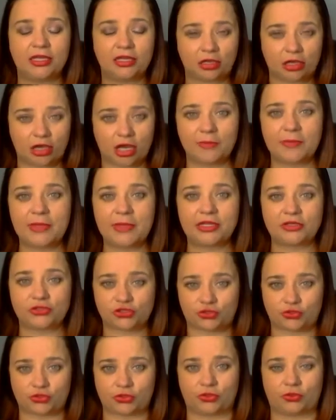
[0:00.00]
comment
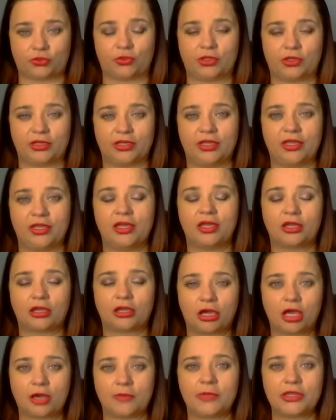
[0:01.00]
true.
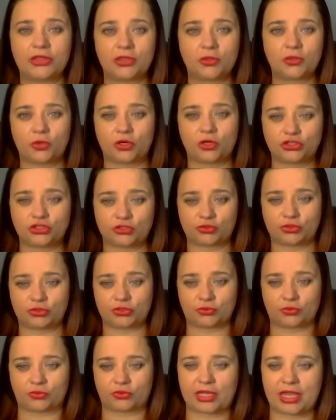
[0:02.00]
Comment the word
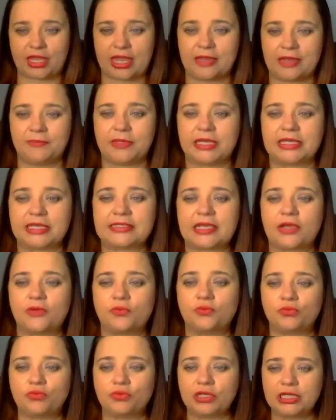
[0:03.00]
true, okay? Because I
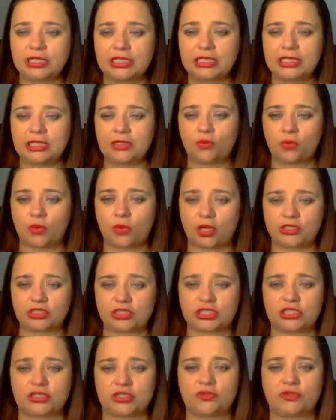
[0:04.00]
really
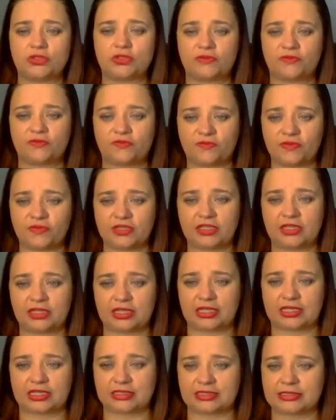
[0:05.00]
want you to feel
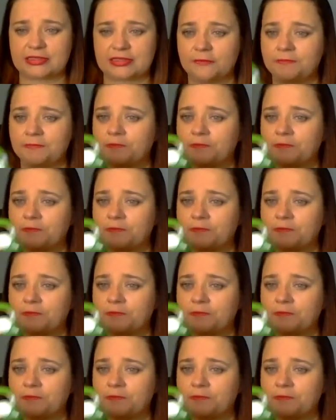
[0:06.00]
this.